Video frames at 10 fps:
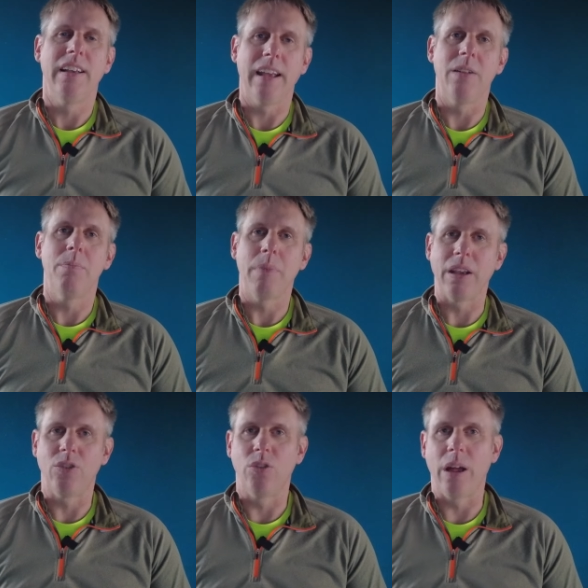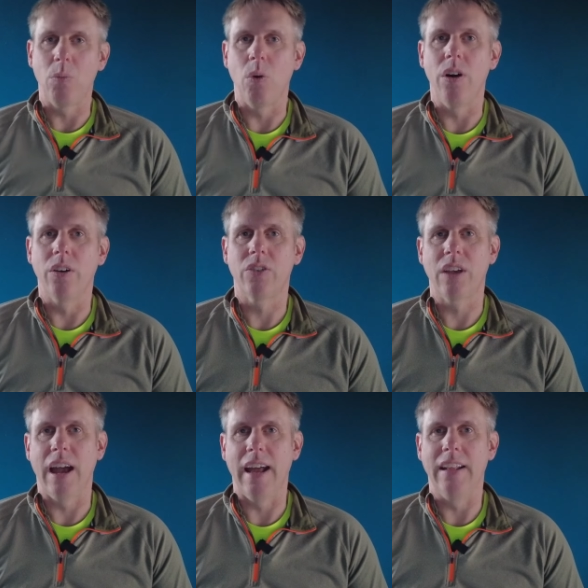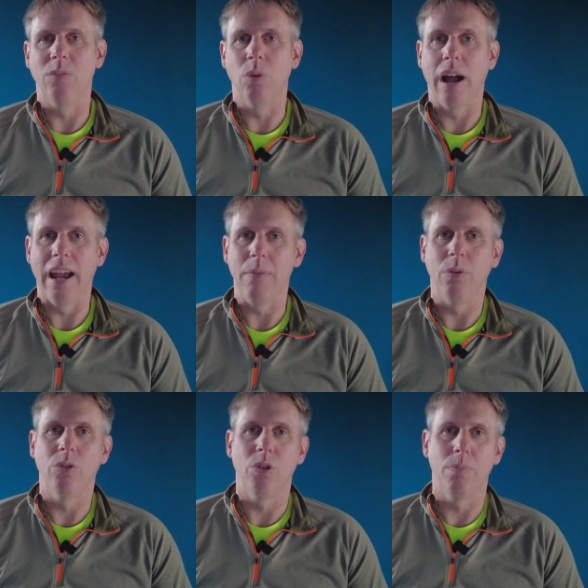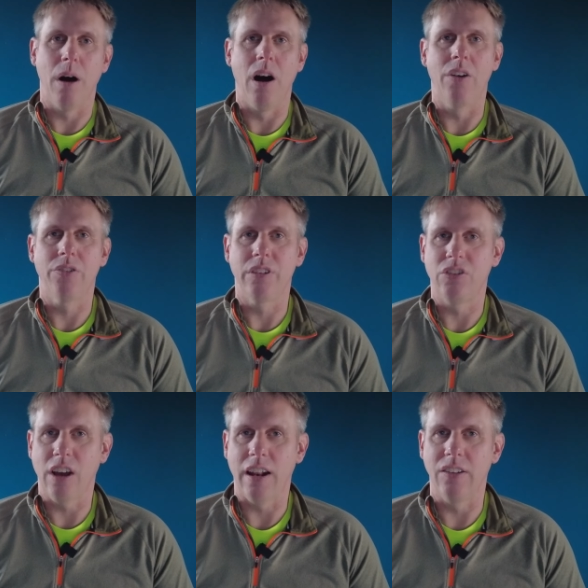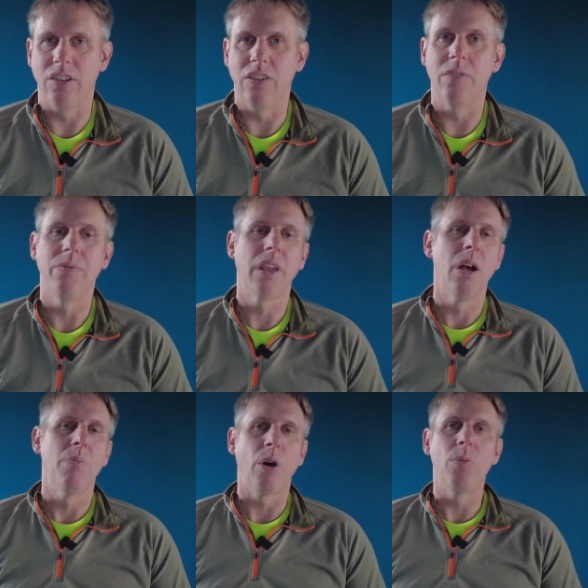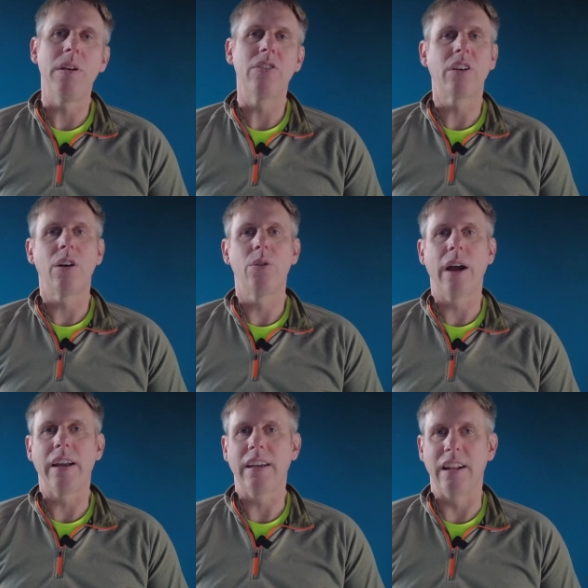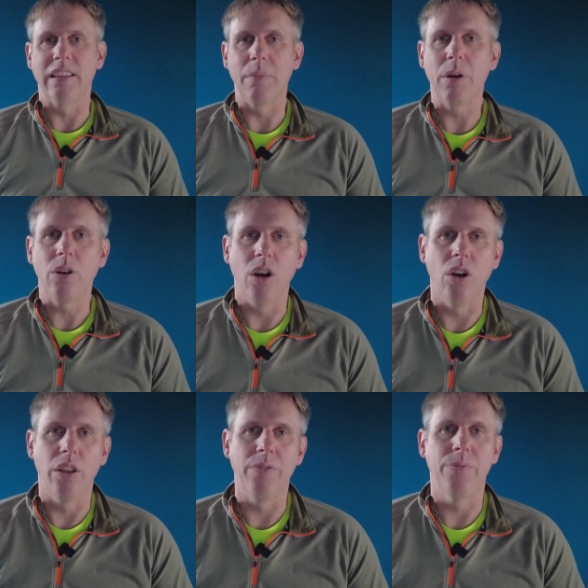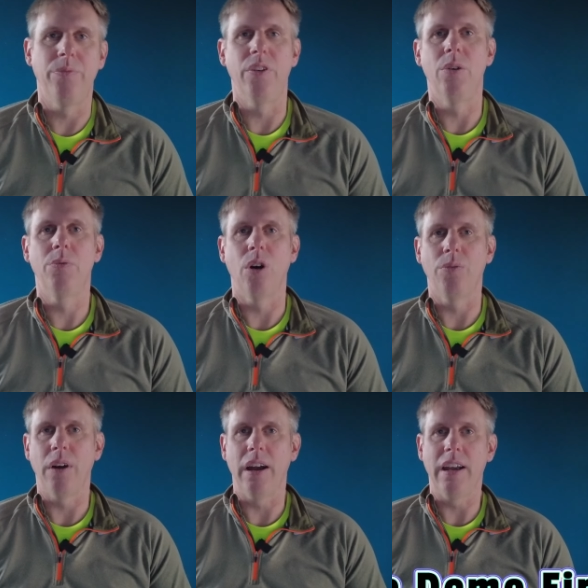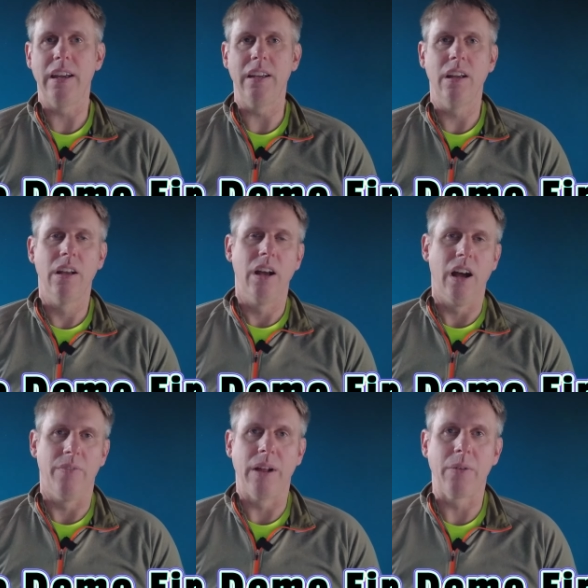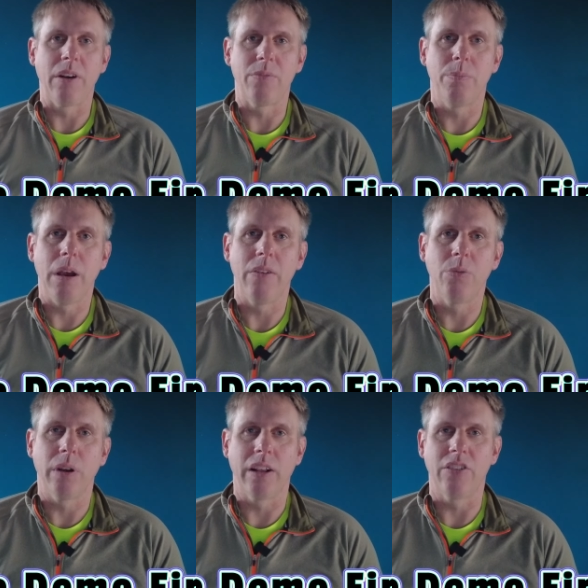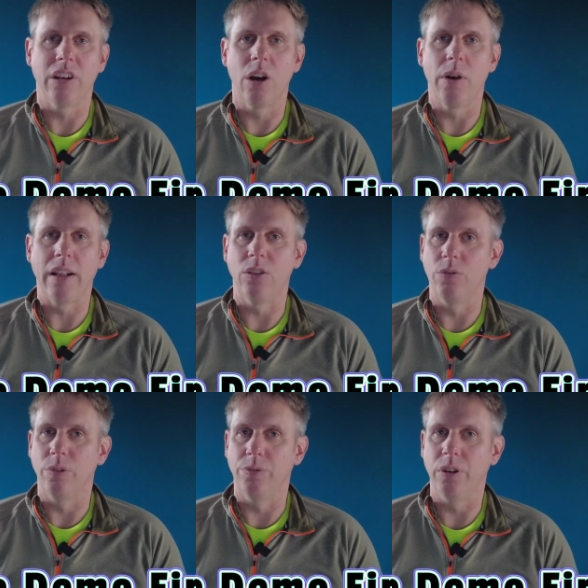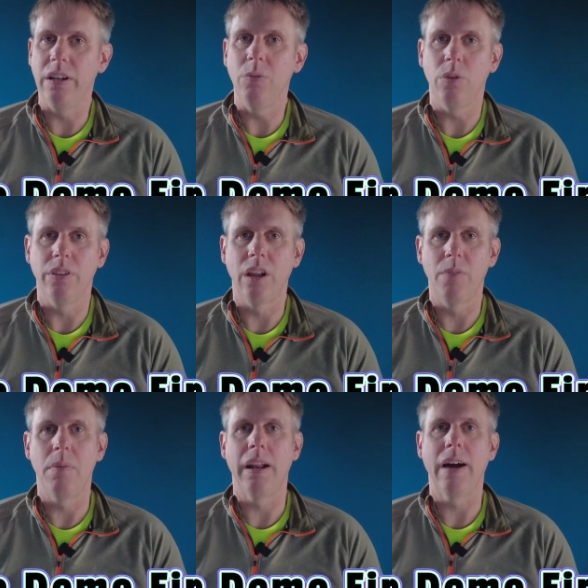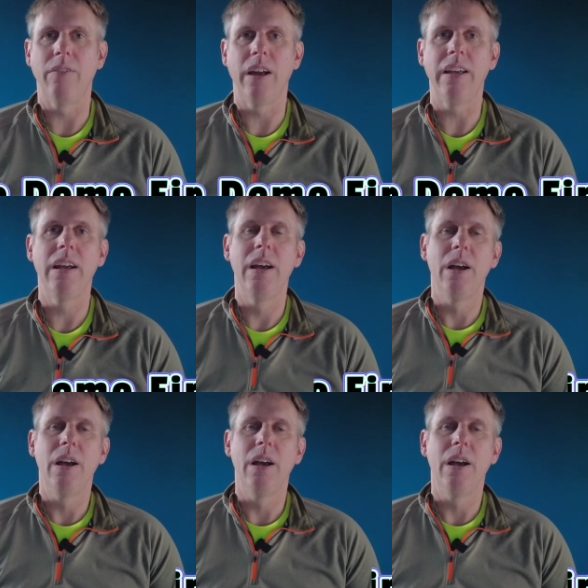again, make sure that works and we're able to pass the challenges. By all means, go and get a demo. A lot of these firms offer a evaluation period where you can actually go and do it for free with no money outlay,